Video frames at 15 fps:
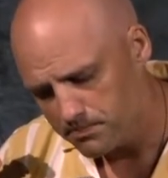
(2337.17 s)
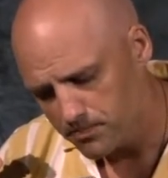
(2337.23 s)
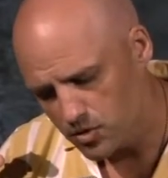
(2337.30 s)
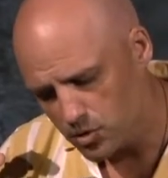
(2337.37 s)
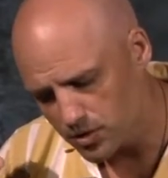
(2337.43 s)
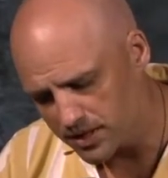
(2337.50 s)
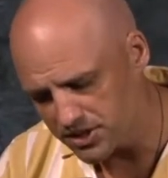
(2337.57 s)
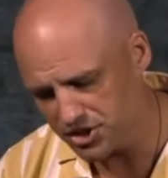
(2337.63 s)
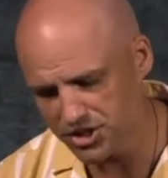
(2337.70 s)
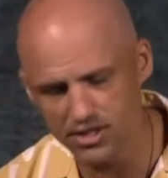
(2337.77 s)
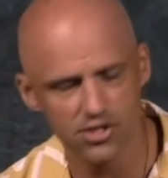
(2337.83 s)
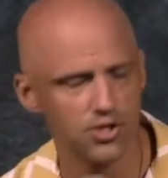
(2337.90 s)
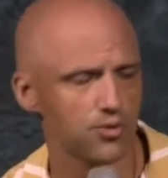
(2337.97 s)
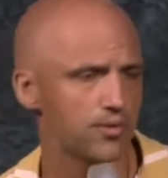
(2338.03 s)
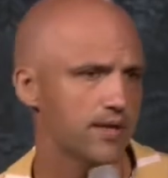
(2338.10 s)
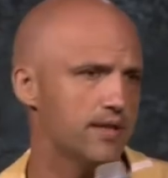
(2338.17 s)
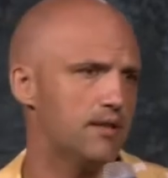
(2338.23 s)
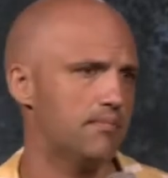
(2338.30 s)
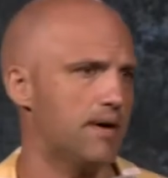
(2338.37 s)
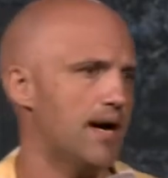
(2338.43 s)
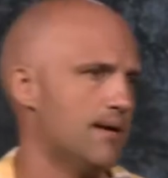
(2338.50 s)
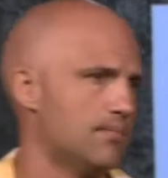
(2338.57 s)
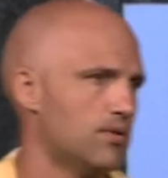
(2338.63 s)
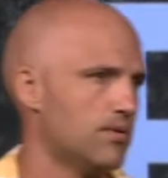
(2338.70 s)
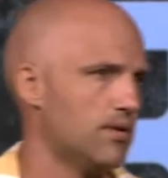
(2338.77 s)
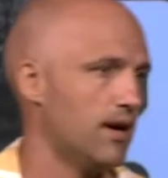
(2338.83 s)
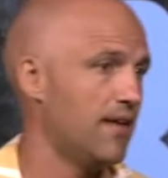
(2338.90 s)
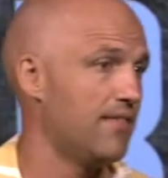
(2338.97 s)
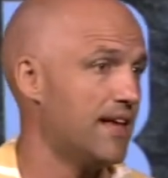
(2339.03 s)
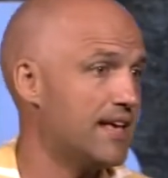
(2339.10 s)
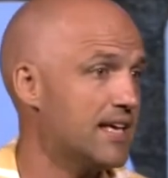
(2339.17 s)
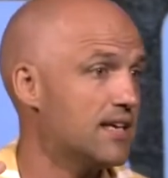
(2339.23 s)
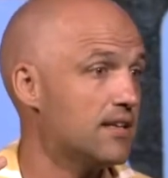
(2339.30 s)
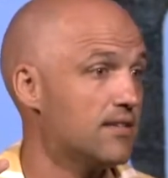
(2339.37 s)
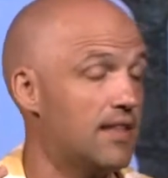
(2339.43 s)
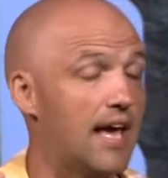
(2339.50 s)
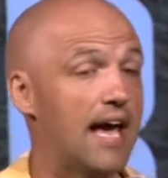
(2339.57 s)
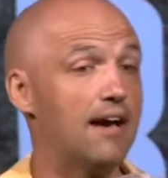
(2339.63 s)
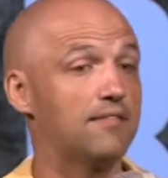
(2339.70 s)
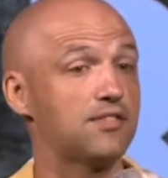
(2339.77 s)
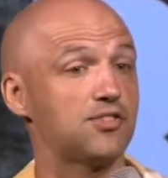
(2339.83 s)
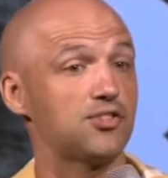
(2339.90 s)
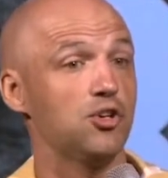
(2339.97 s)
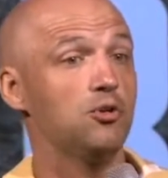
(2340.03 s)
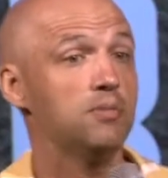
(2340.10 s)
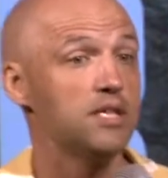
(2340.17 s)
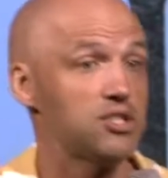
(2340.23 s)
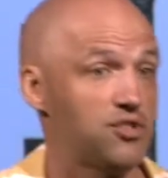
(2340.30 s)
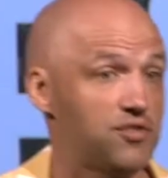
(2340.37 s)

Christians who read the Bible and they have so much